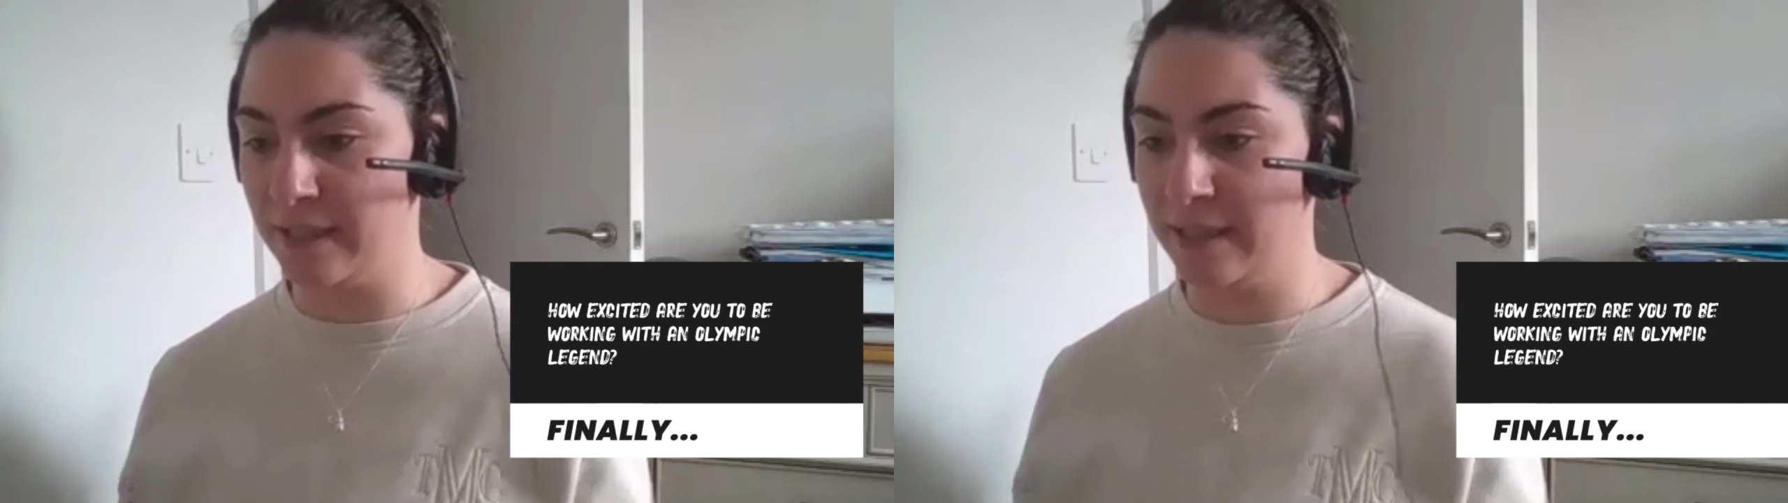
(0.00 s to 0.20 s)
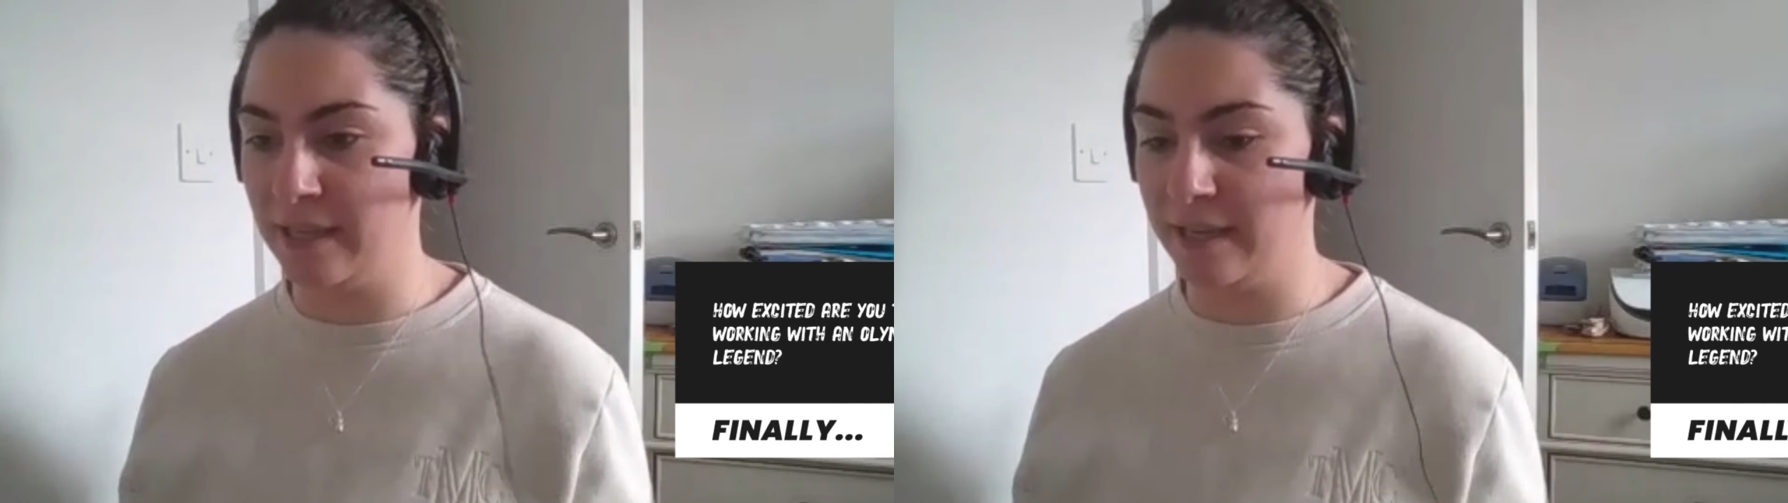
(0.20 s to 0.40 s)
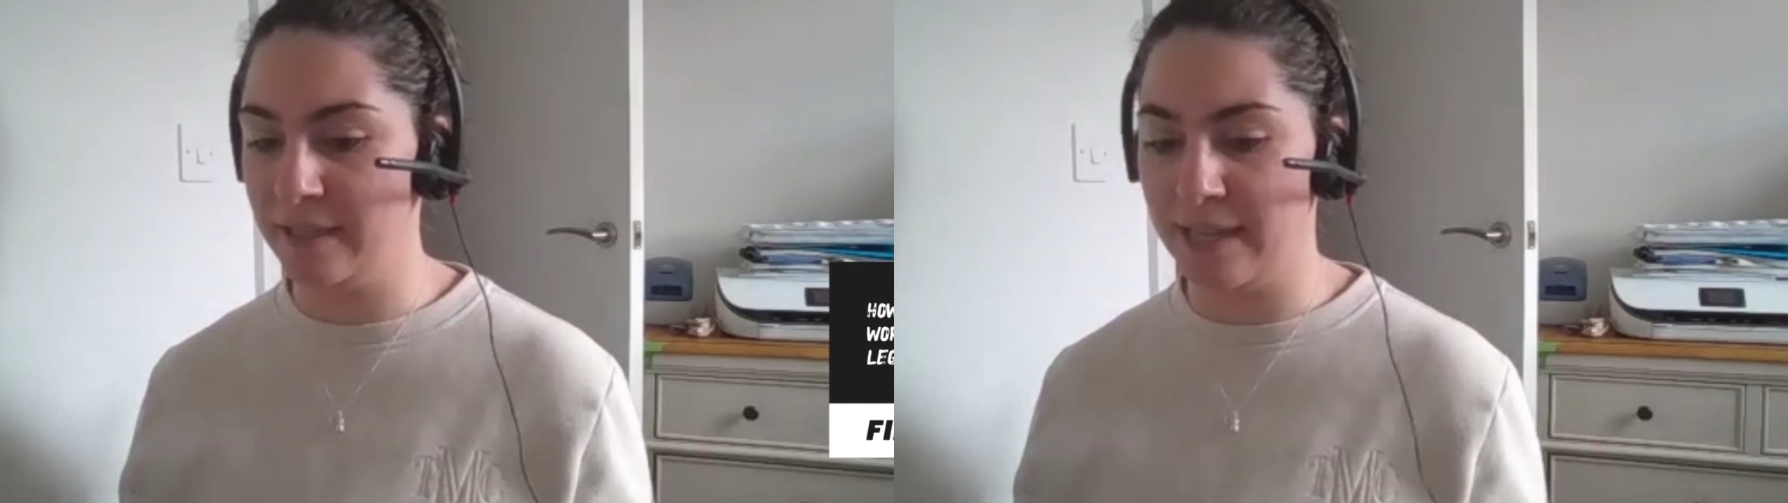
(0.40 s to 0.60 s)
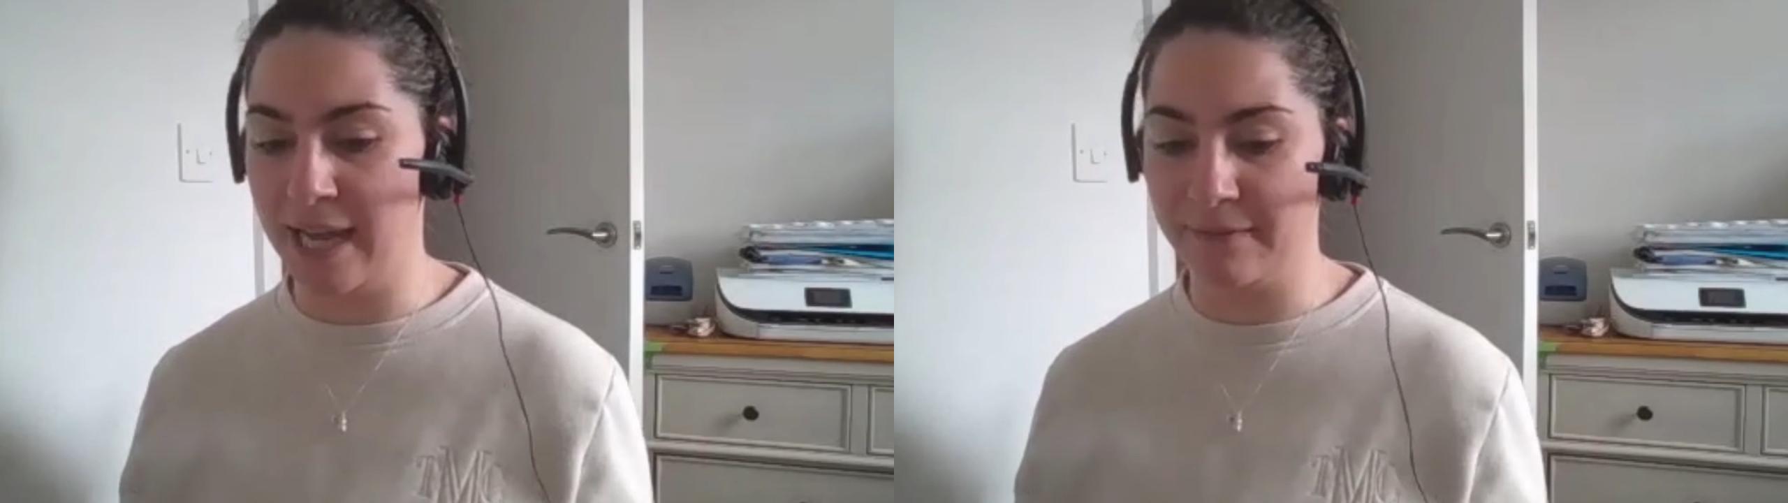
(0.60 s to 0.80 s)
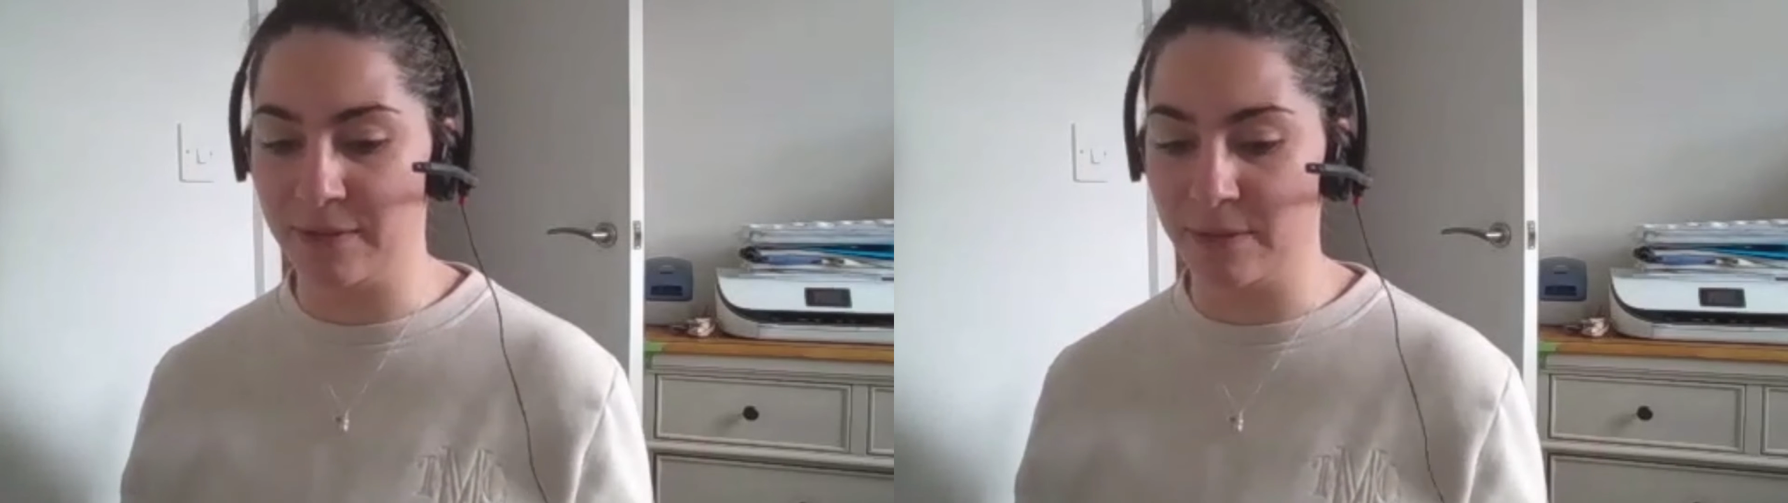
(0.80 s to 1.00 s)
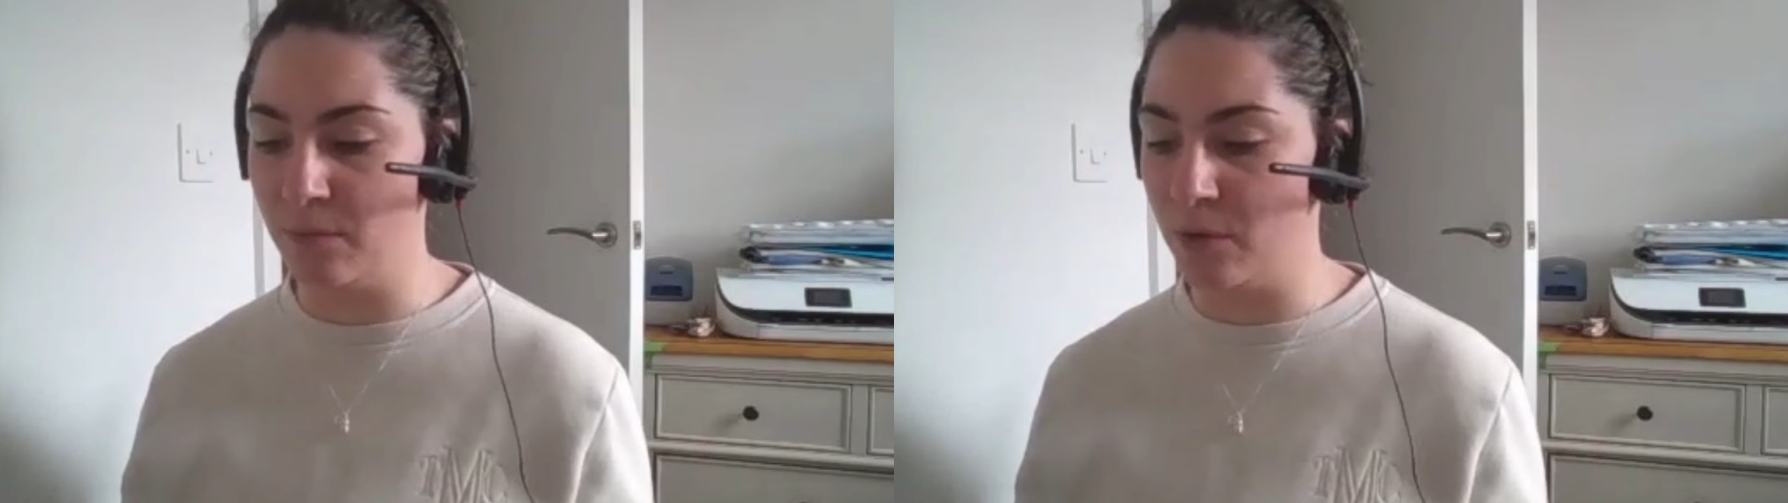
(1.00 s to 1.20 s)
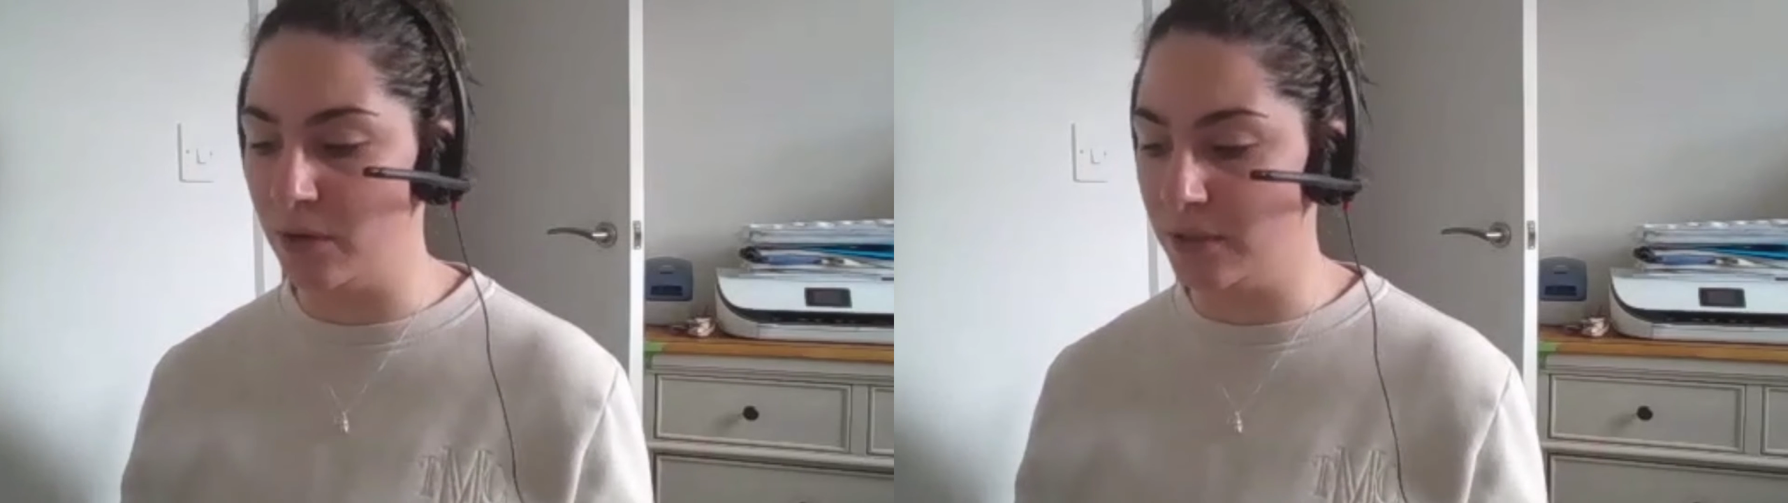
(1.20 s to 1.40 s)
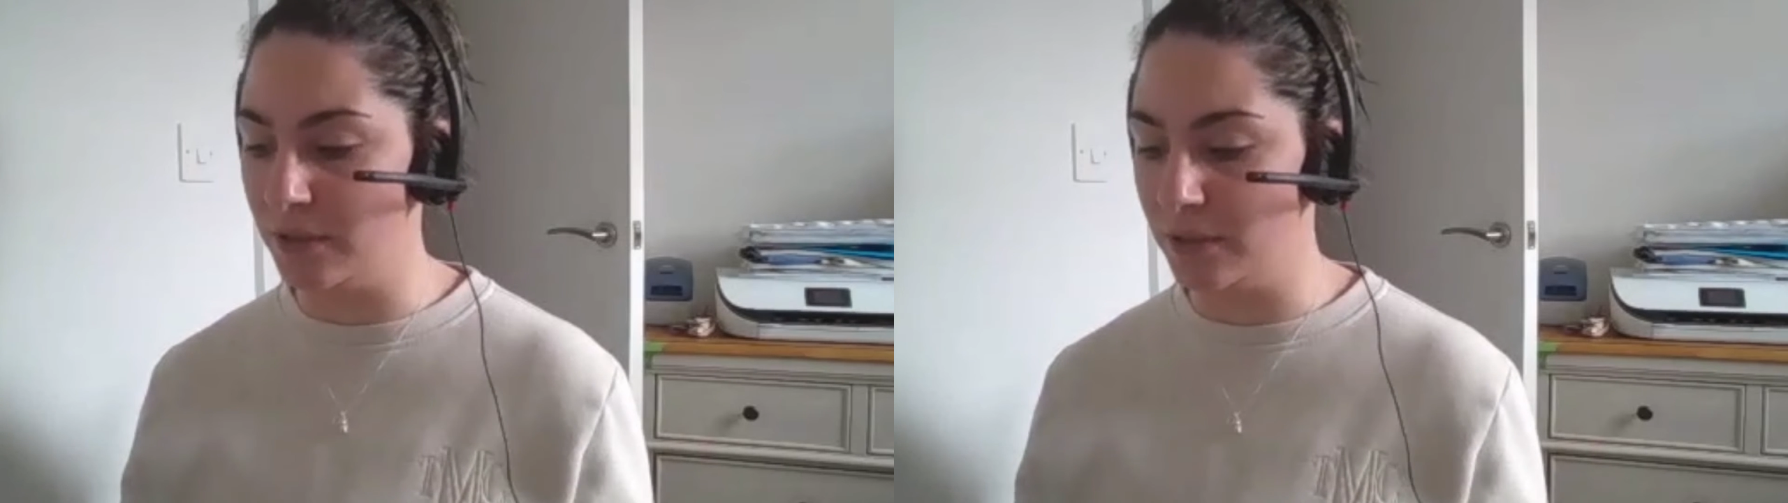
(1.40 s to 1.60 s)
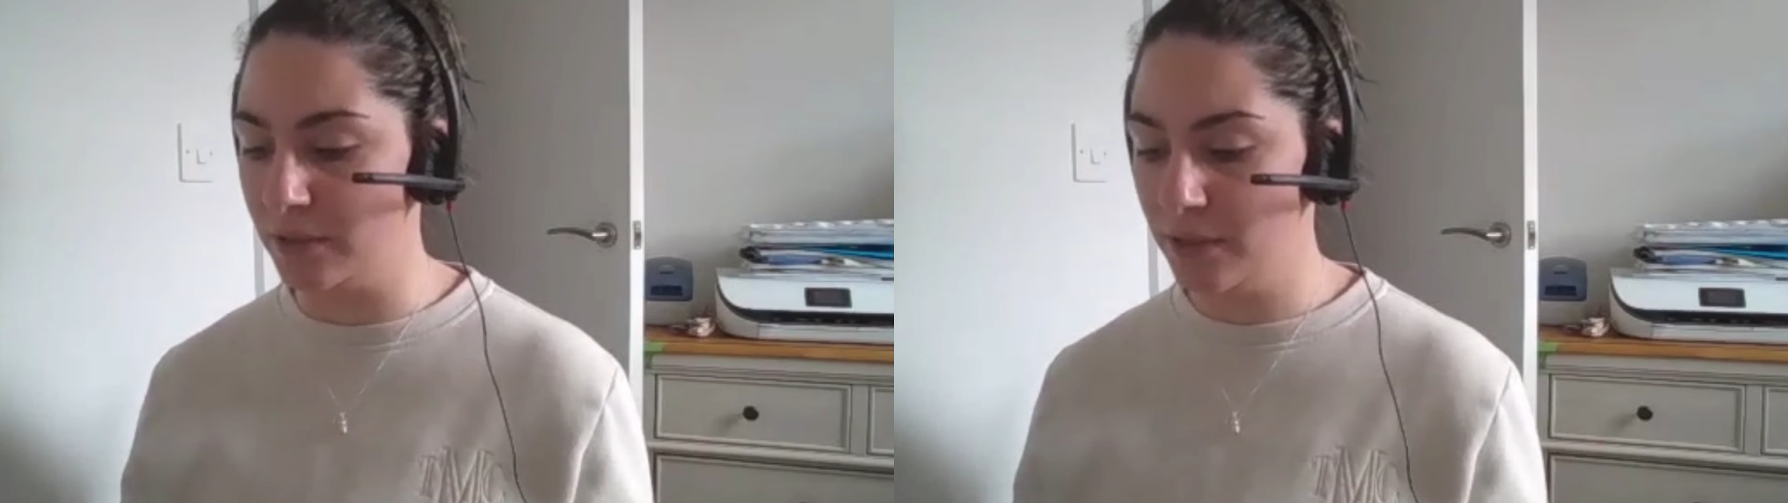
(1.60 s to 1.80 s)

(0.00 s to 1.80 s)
I think to have someone